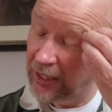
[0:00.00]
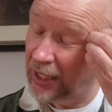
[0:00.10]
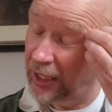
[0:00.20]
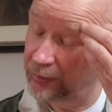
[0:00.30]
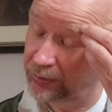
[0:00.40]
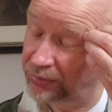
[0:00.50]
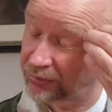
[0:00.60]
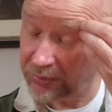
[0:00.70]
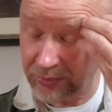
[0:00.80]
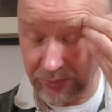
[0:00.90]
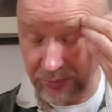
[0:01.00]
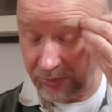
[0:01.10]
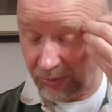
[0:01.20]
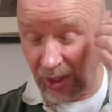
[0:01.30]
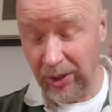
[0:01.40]
They're
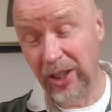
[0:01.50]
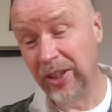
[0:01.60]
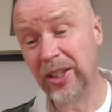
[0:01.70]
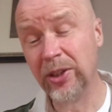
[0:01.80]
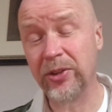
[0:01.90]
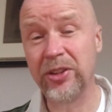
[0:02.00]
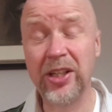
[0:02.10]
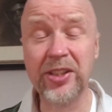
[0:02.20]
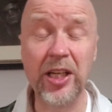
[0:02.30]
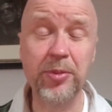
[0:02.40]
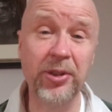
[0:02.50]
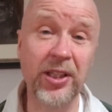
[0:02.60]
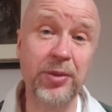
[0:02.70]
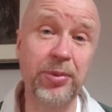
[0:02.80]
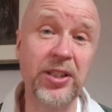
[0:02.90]
not desperately
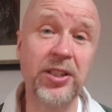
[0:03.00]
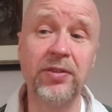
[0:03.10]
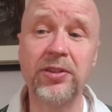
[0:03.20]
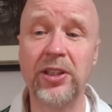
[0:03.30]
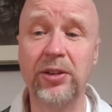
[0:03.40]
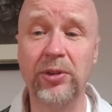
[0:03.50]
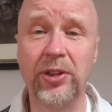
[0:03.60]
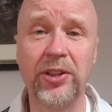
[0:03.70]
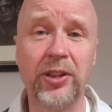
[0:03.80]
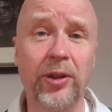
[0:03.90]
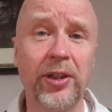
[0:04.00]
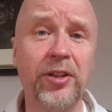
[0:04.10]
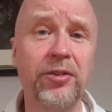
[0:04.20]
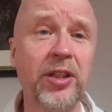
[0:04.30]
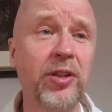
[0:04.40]
expensive, so I think I'm going to
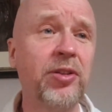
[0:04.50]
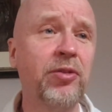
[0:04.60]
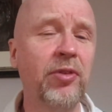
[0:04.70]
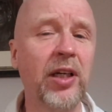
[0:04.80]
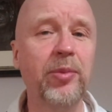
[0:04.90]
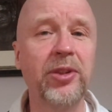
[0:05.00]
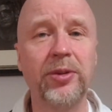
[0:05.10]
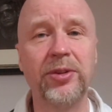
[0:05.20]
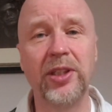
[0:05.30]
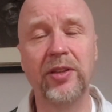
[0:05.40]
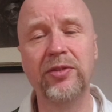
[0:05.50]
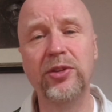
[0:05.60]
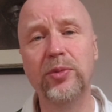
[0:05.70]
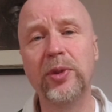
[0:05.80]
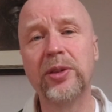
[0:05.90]
treat Raymond to a set of
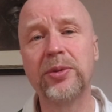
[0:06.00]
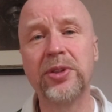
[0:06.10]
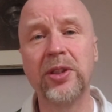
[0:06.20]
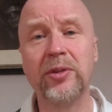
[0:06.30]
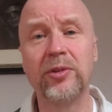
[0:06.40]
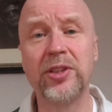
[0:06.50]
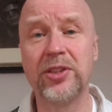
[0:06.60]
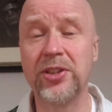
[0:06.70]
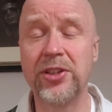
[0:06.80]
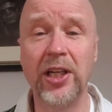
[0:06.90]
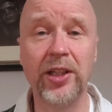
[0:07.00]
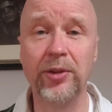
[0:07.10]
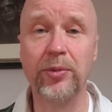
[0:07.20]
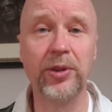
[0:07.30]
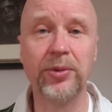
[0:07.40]
new wheels, just the
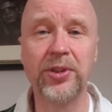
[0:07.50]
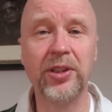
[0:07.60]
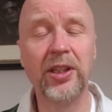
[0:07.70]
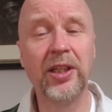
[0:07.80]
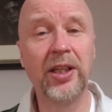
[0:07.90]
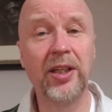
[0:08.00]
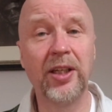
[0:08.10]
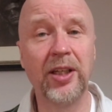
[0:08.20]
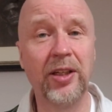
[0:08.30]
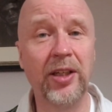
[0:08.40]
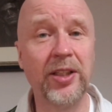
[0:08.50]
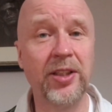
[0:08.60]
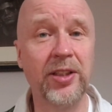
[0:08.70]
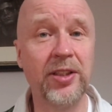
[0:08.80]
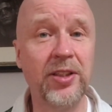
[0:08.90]
standard wheels,
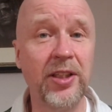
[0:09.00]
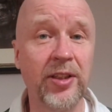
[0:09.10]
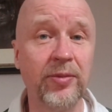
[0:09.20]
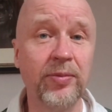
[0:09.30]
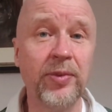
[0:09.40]
later this year.